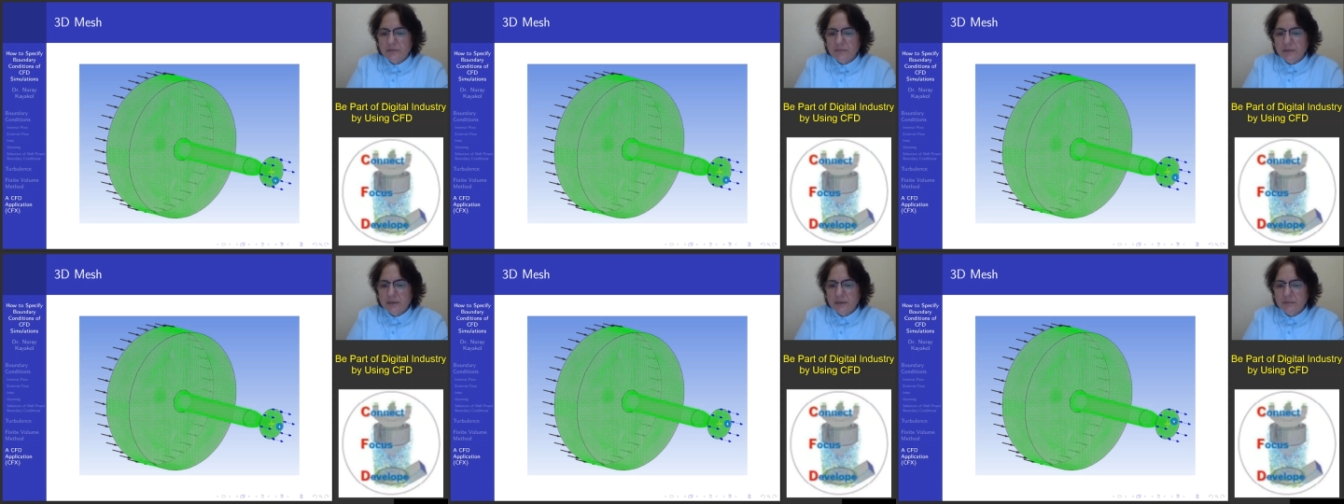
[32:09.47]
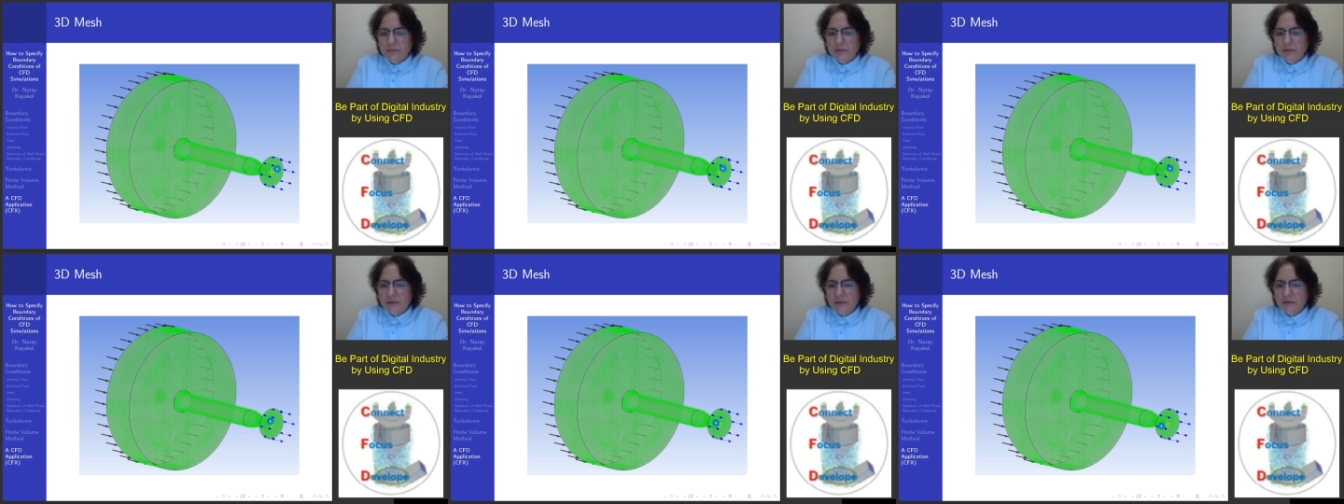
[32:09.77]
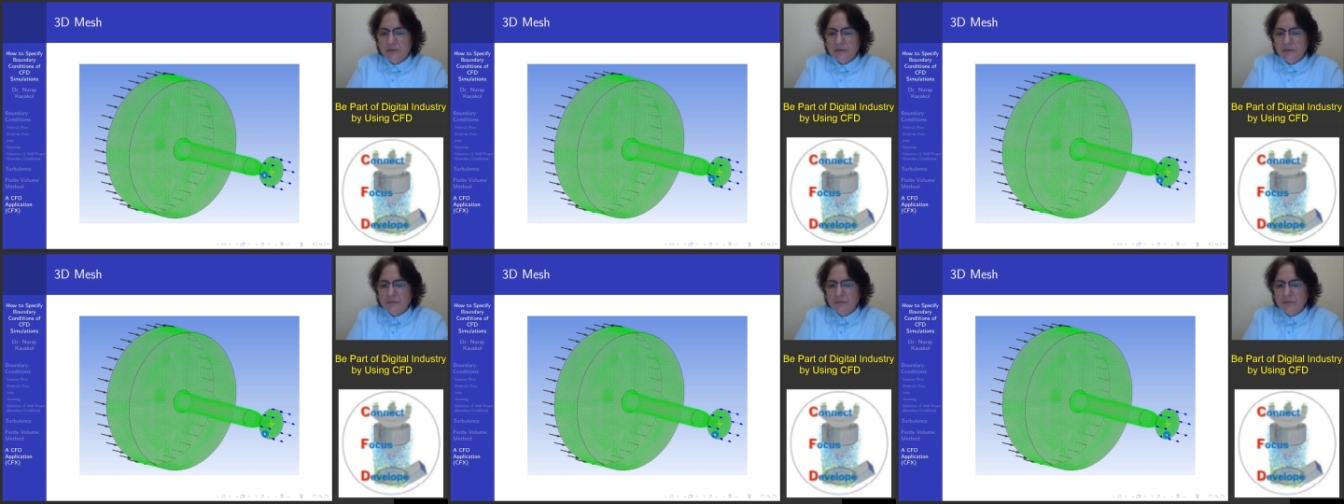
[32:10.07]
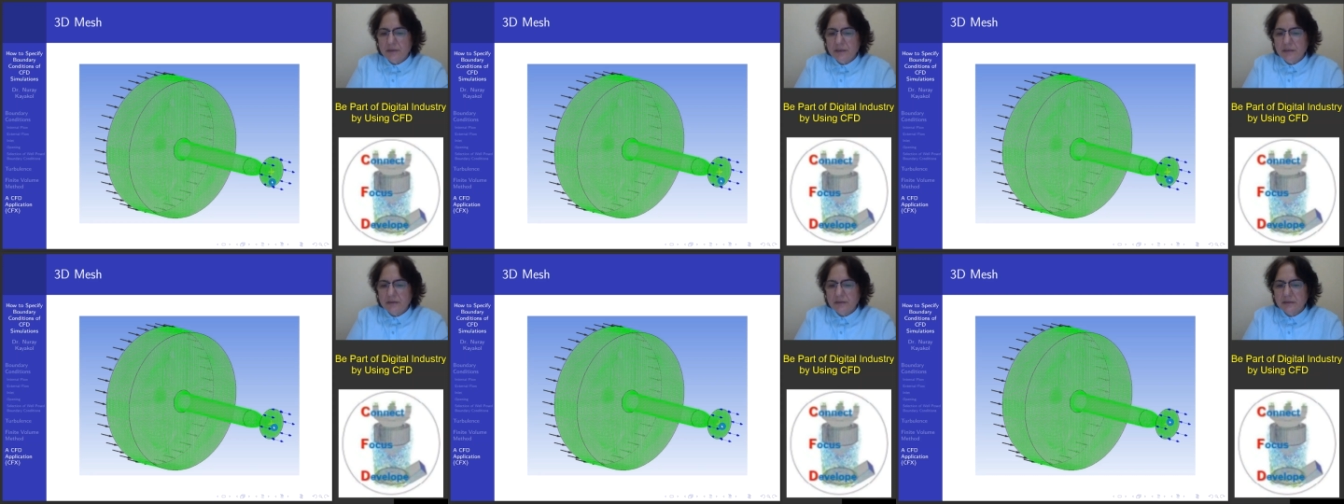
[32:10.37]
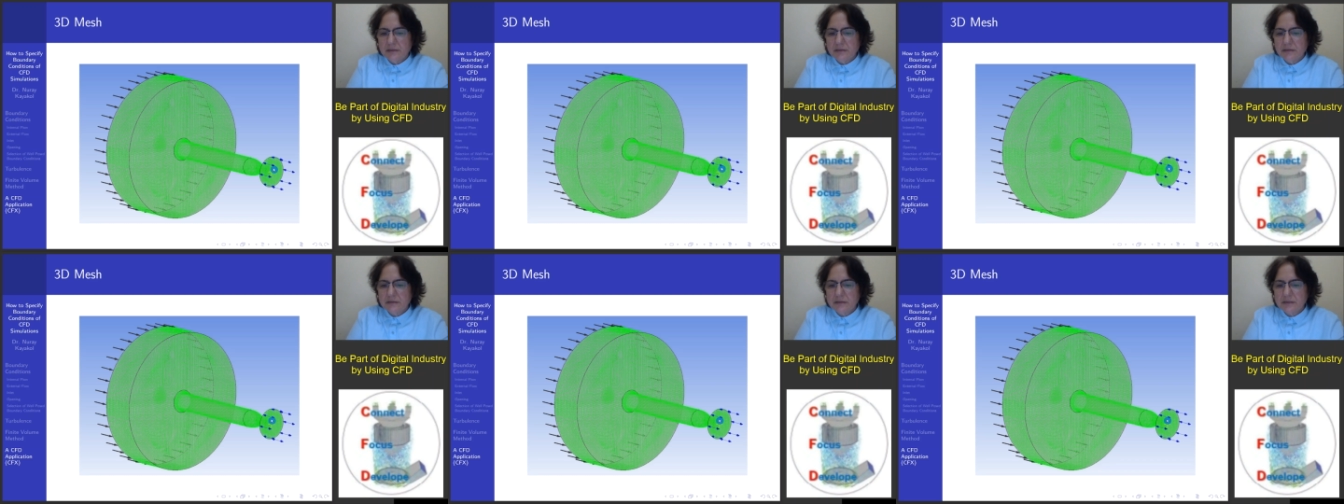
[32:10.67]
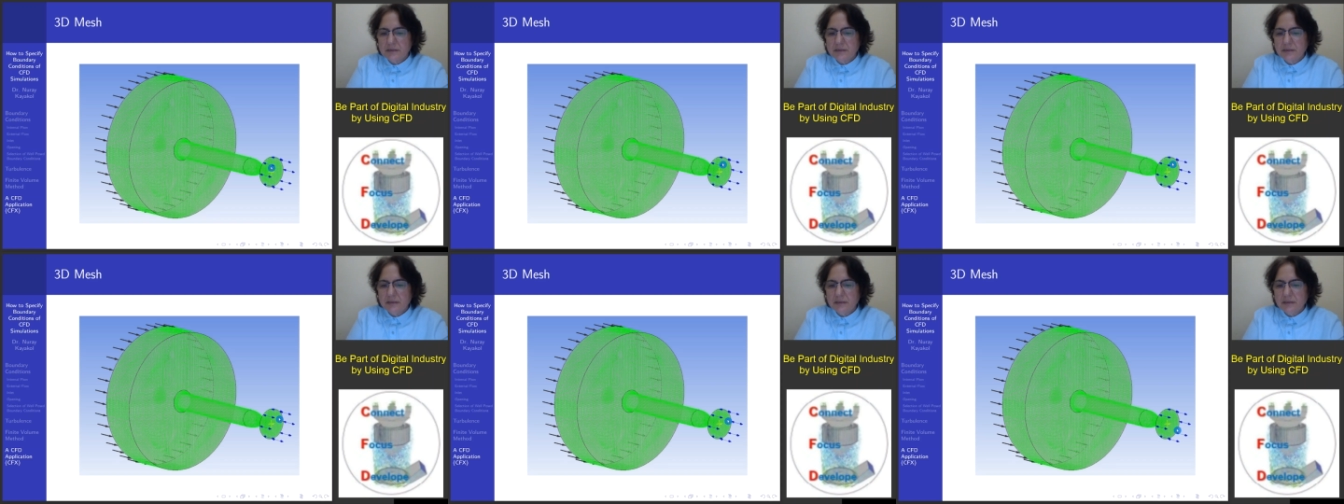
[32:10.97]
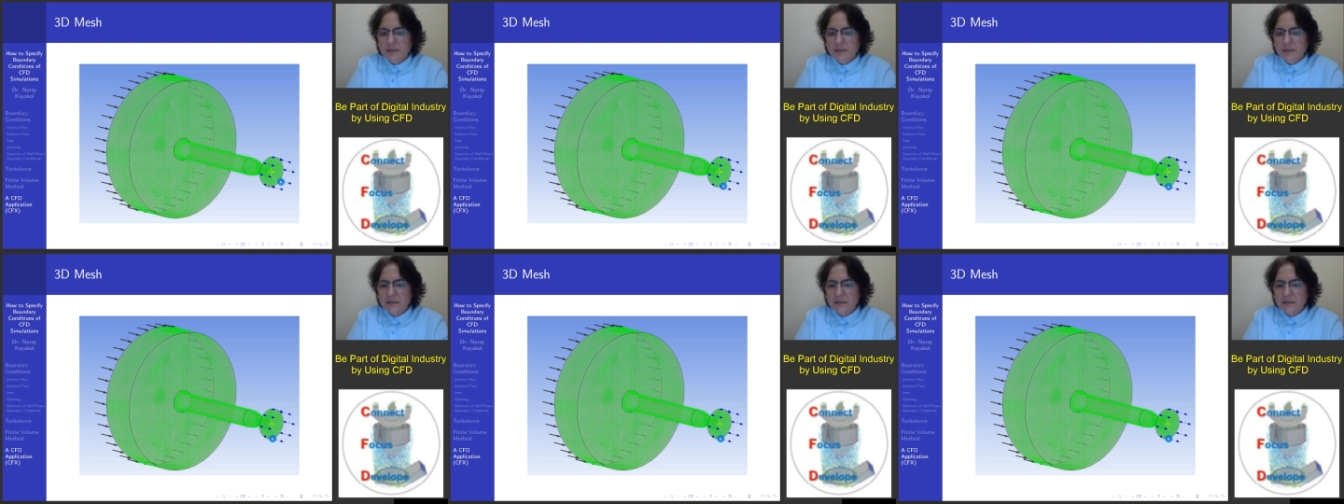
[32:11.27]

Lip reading: maybe you might see.